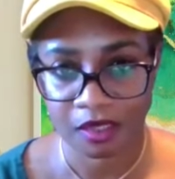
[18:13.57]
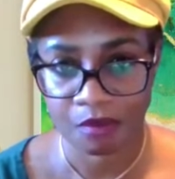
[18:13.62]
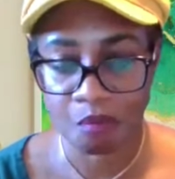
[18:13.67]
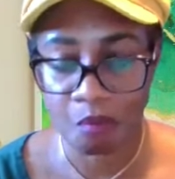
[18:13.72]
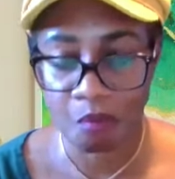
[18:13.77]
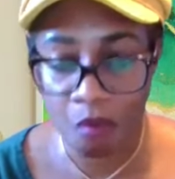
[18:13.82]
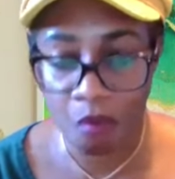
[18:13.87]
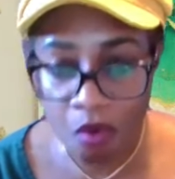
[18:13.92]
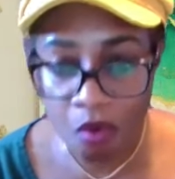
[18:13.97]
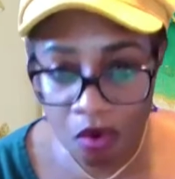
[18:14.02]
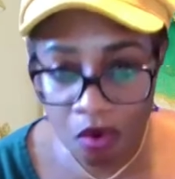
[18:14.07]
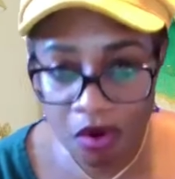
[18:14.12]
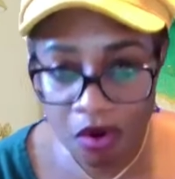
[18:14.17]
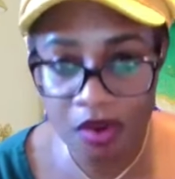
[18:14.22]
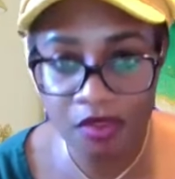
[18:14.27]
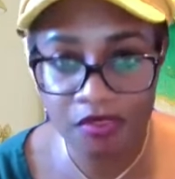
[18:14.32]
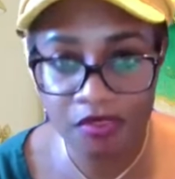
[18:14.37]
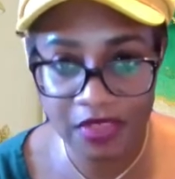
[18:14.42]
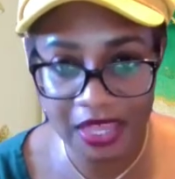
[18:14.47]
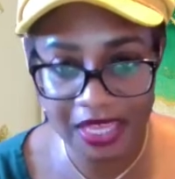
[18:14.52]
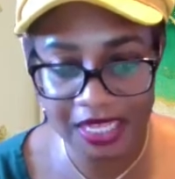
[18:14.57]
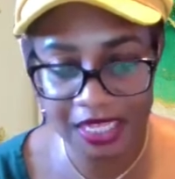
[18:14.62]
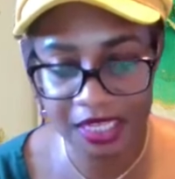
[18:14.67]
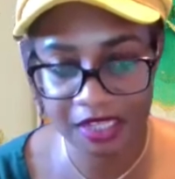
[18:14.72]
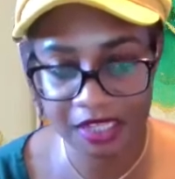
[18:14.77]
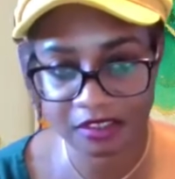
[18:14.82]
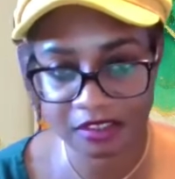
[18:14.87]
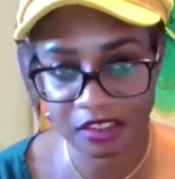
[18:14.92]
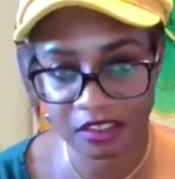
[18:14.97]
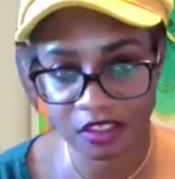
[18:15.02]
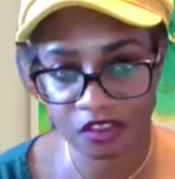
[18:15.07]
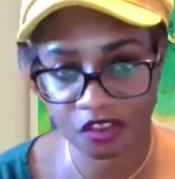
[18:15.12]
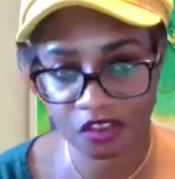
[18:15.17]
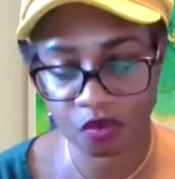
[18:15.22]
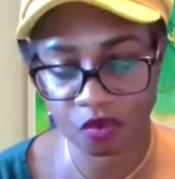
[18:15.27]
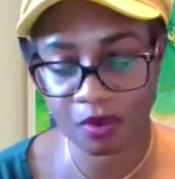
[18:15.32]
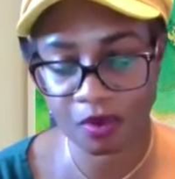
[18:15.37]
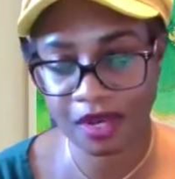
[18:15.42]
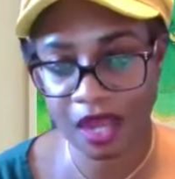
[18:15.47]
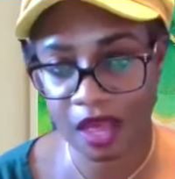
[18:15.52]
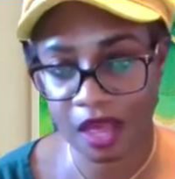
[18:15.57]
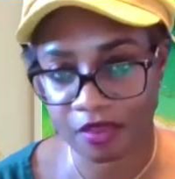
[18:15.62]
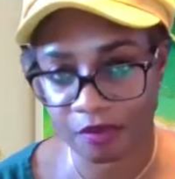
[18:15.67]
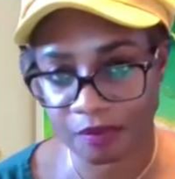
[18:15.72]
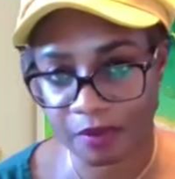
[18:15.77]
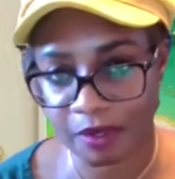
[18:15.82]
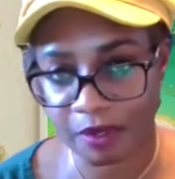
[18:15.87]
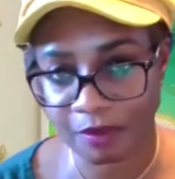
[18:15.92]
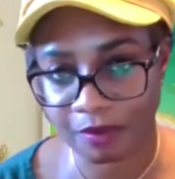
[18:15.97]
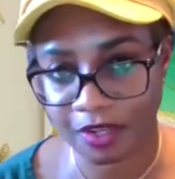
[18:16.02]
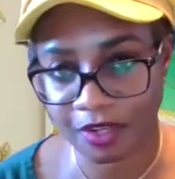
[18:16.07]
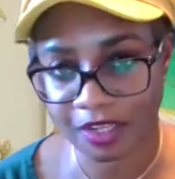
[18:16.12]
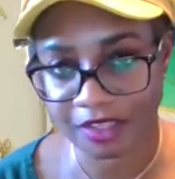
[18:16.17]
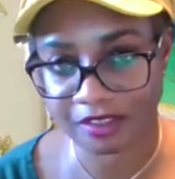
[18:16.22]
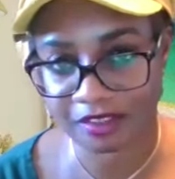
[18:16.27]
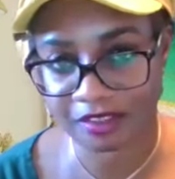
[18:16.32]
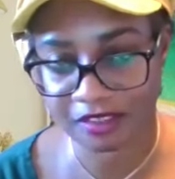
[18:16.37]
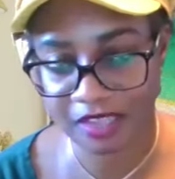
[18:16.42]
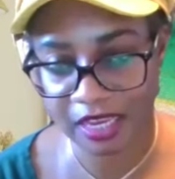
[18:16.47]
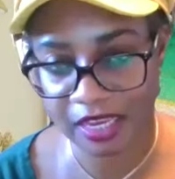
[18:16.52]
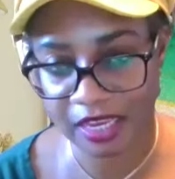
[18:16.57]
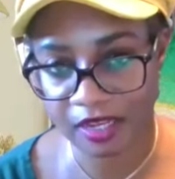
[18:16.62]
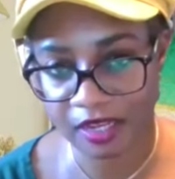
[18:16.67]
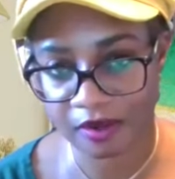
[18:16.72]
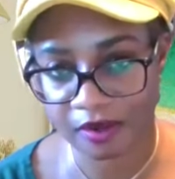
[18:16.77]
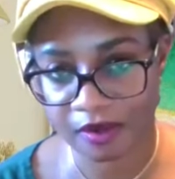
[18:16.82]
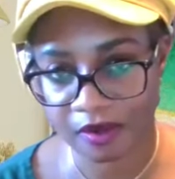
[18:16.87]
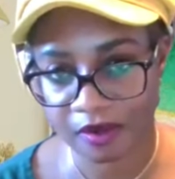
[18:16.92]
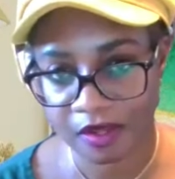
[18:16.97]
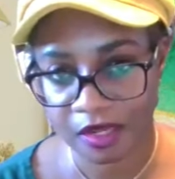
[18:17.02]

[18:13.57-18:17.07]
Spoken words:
more than listening to what other people are saying.